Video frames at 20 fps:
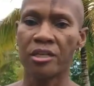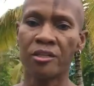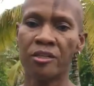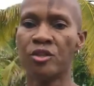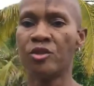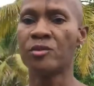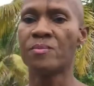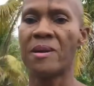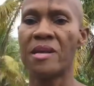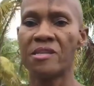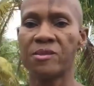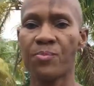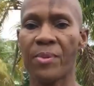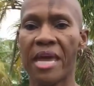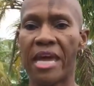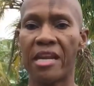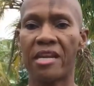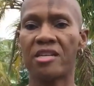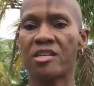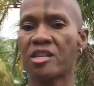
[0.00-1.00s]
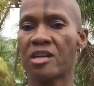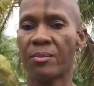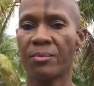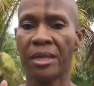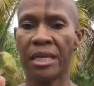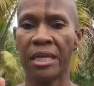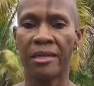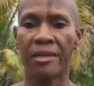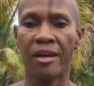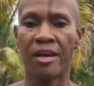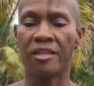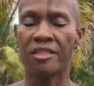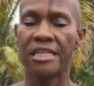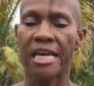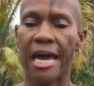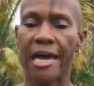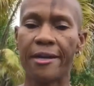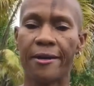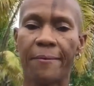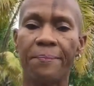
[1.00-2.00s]
to use my Spanish and I'm getting all
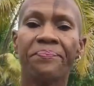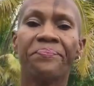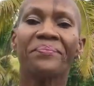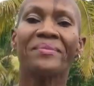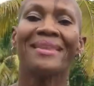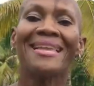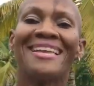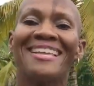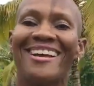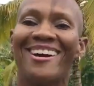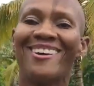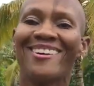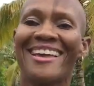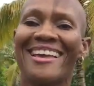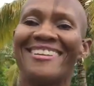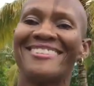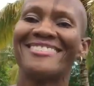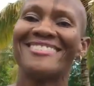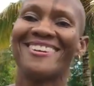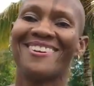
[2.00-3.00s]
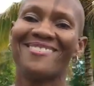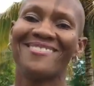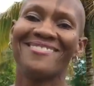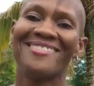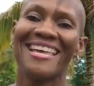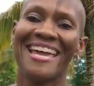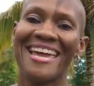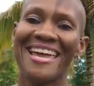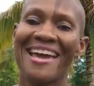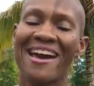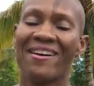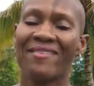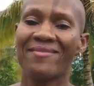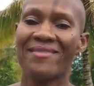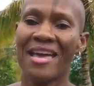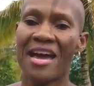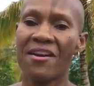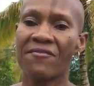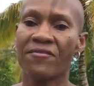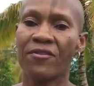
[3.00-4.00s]
tied up. Okay, so they have
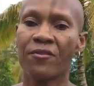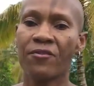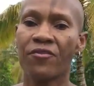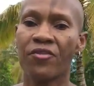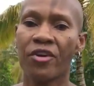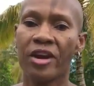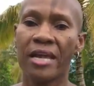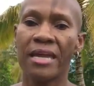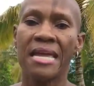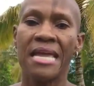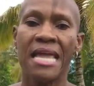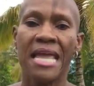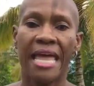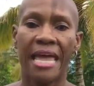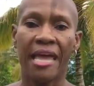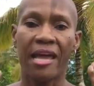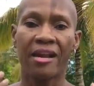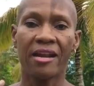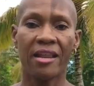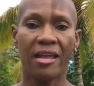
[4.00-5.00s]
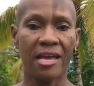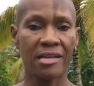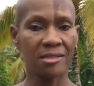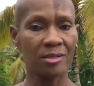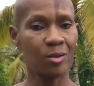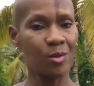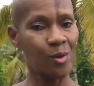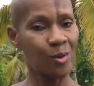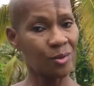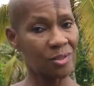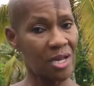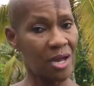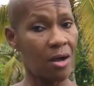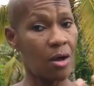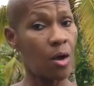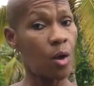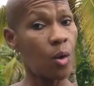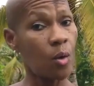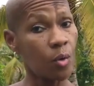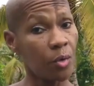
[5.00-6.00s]
that for free. And as a Cocotau
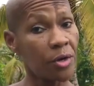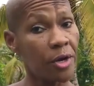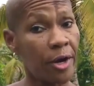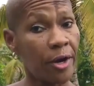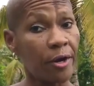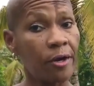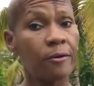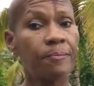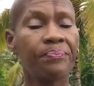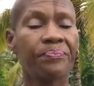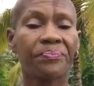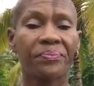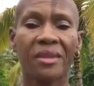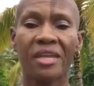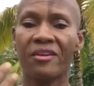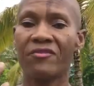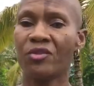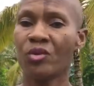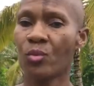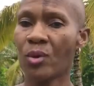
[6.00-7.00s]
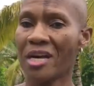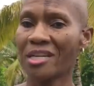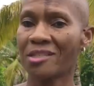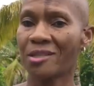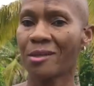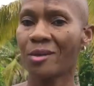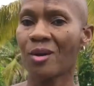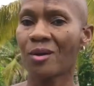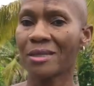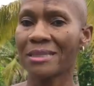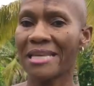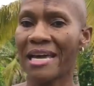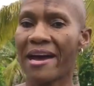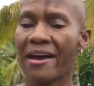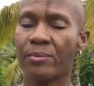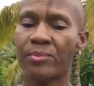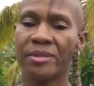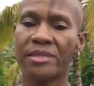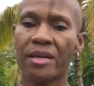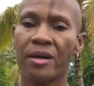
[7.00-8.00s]
owner, if you watch the Cocotau
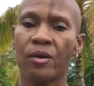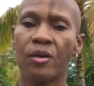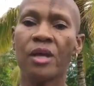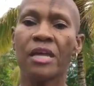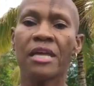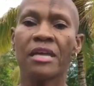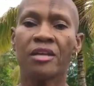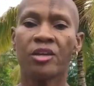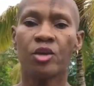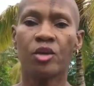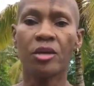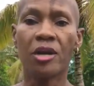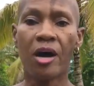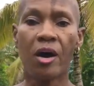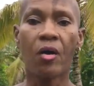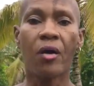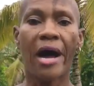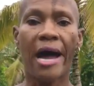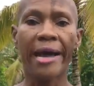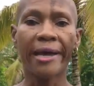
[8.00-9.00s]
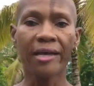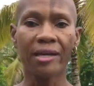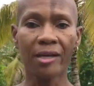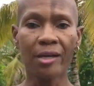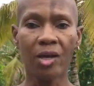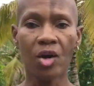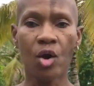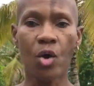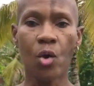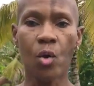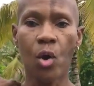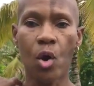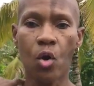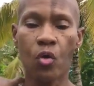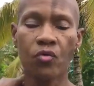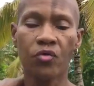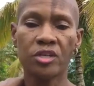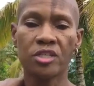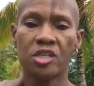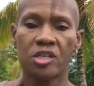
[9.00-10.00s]
episode, you know I can go
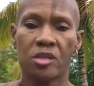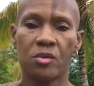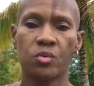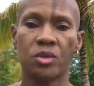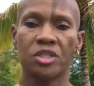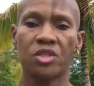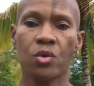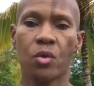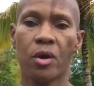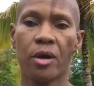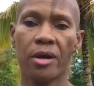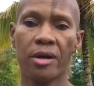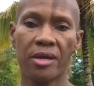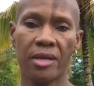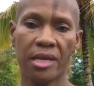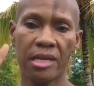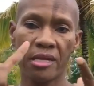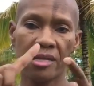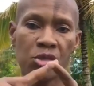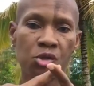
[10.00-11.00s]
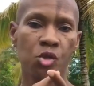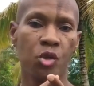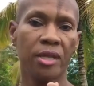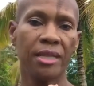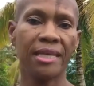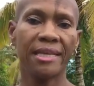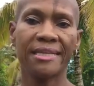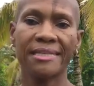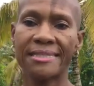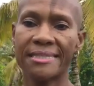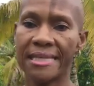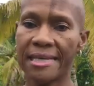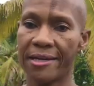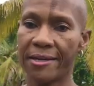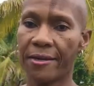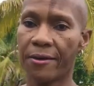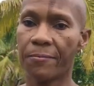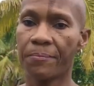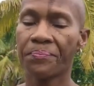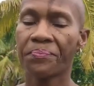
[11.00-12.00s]
over to the resort and enjoy the
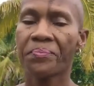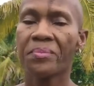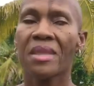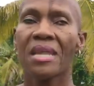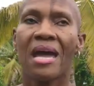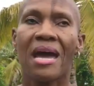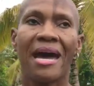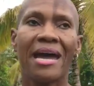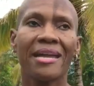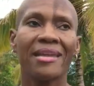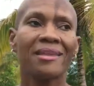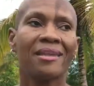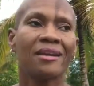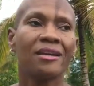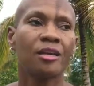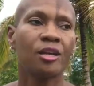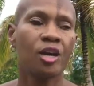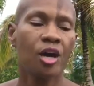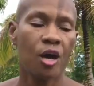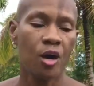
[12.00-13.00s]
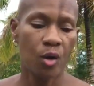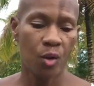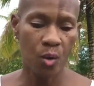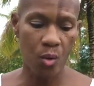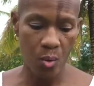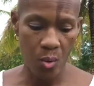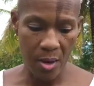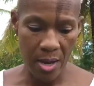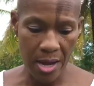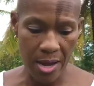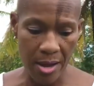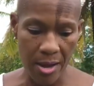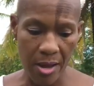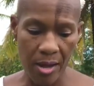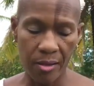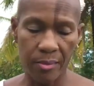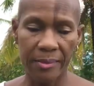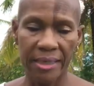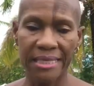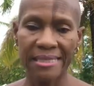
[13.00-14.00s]
casino. I can go
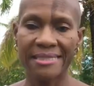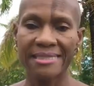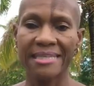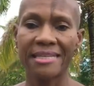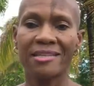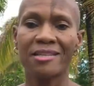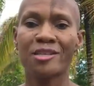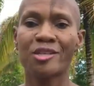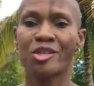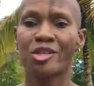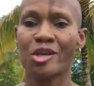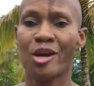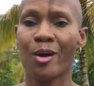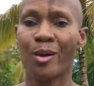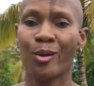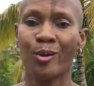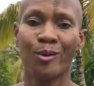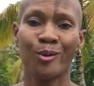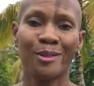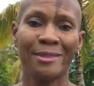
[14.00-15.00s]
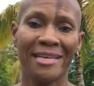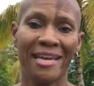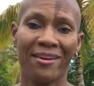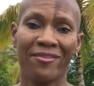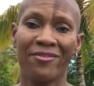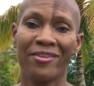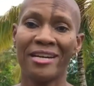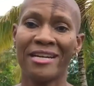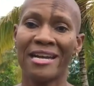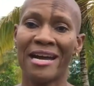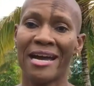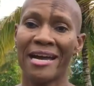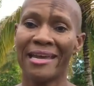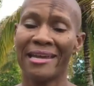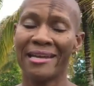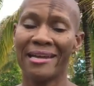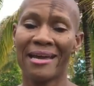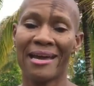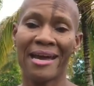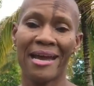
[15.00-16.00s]
and see the shows every
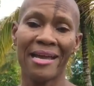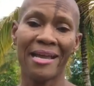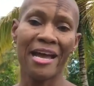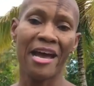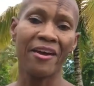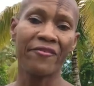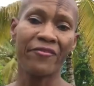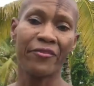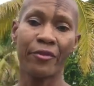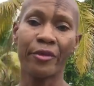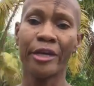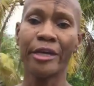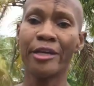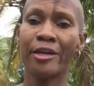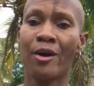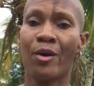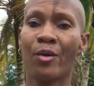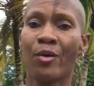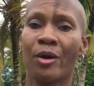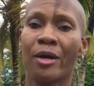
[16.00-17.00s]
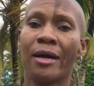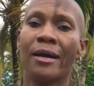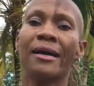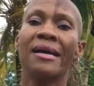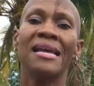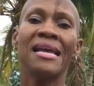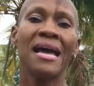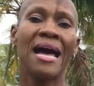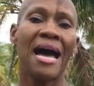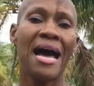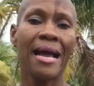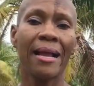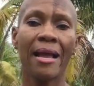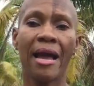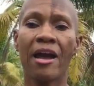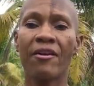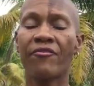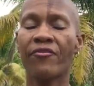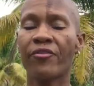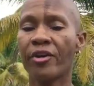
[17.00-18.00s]
night. I got free yoga. I
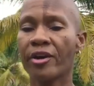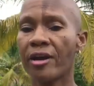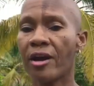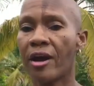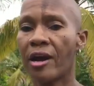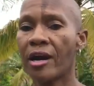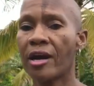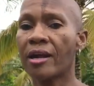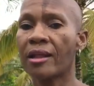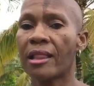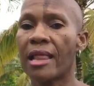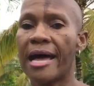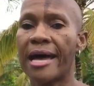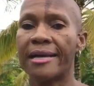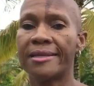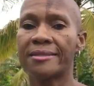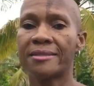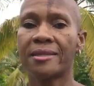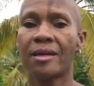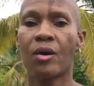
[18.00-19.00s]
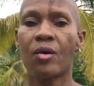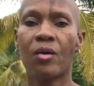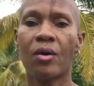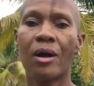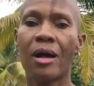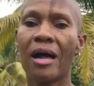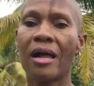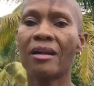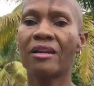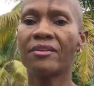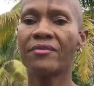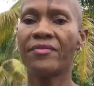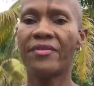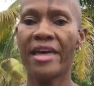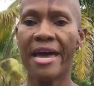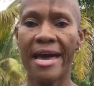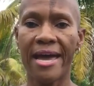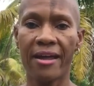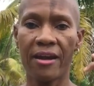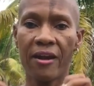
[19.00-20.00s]
got free art class. So all of
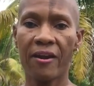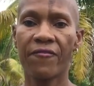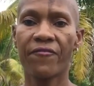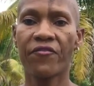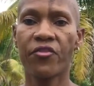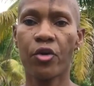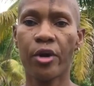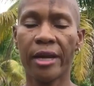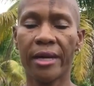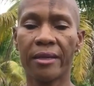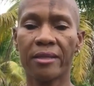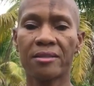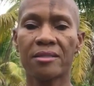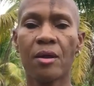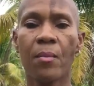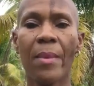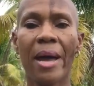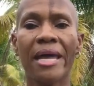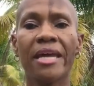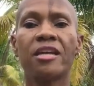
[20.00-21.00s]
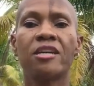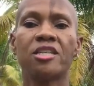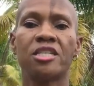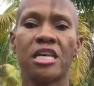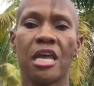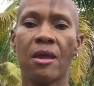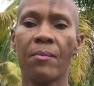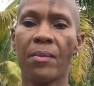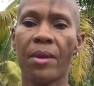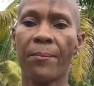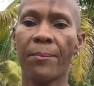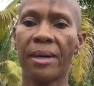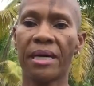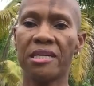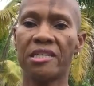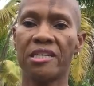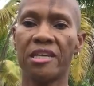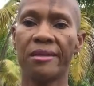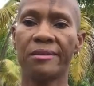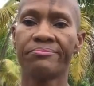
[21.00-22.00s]
that free. So my entertainment
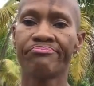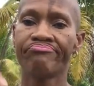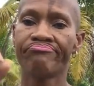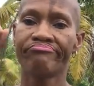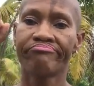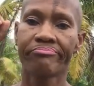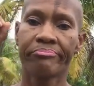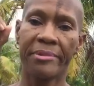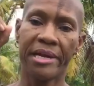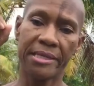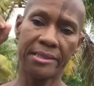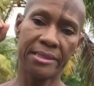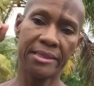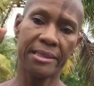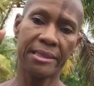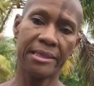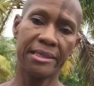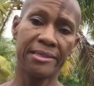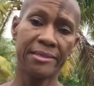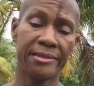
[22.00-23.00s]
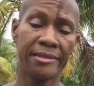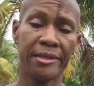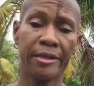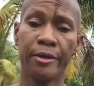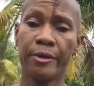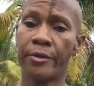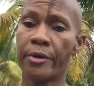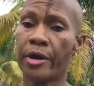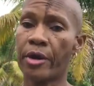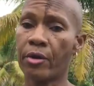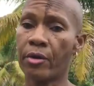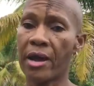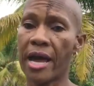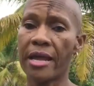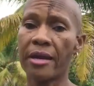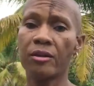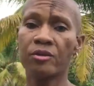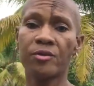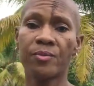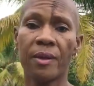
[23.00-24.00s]
budget basically is zero. I
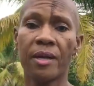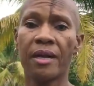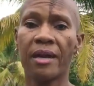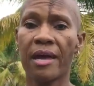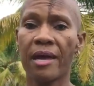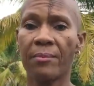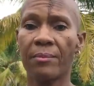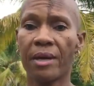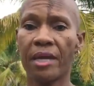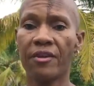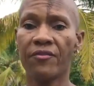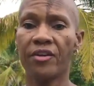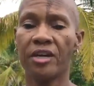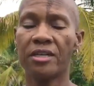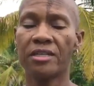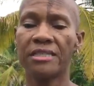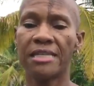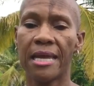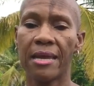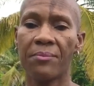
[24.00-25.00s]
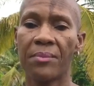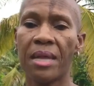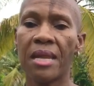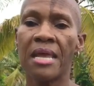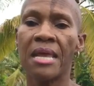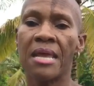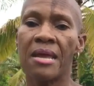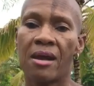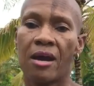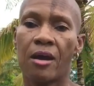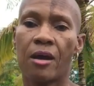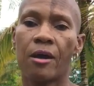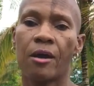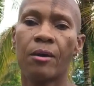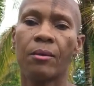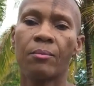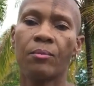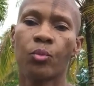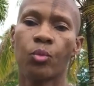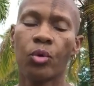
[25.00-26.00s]
don't spend a lot of money for entertainment.
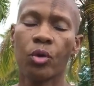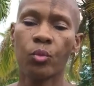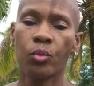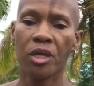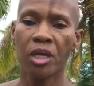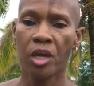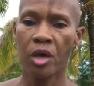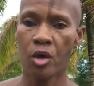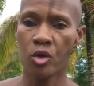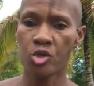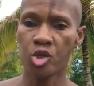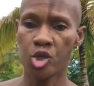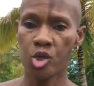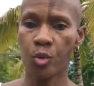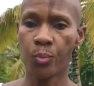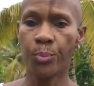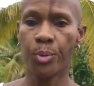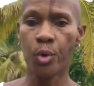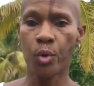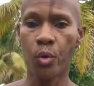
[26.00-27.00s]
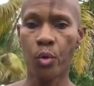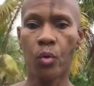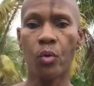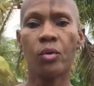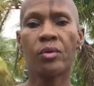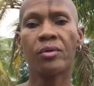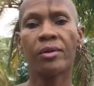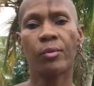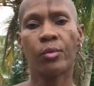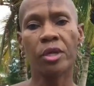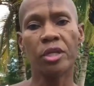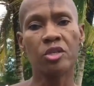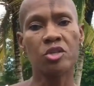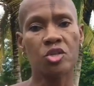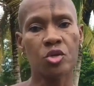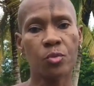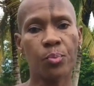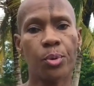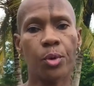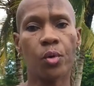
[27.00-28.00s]
When we go shoot pool, when you
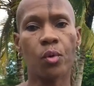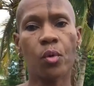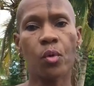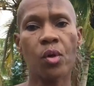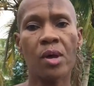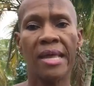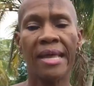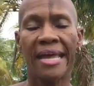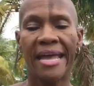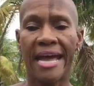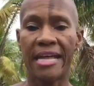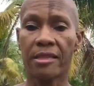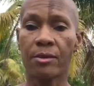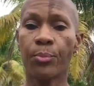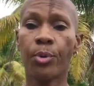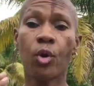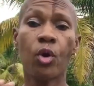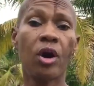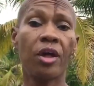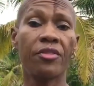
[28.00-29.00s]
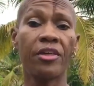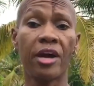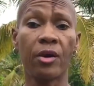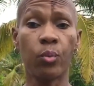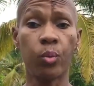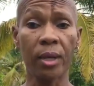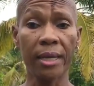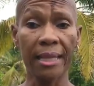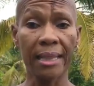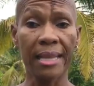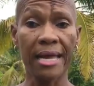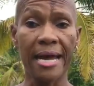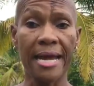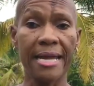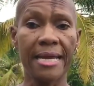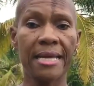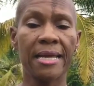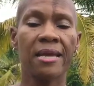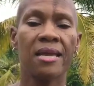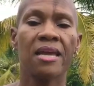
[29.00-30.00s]
shoot pool at the pool hall that we
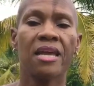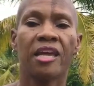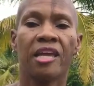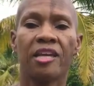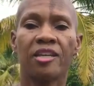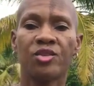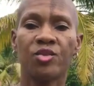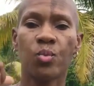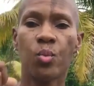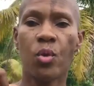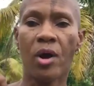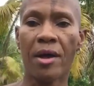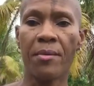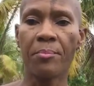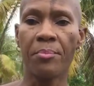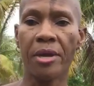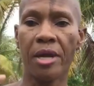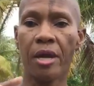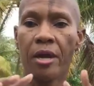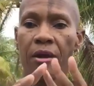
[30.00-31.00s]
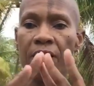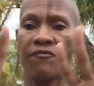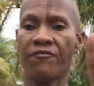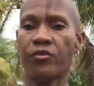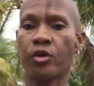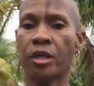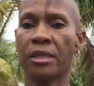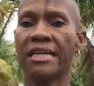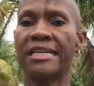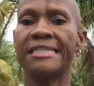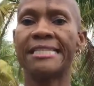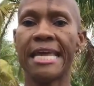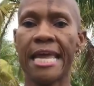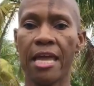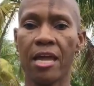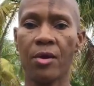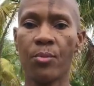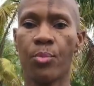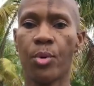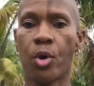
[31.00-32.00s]
like, is 1 beer for the
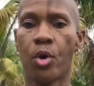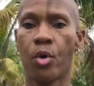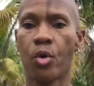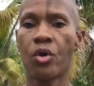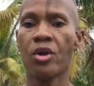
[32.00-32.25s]
table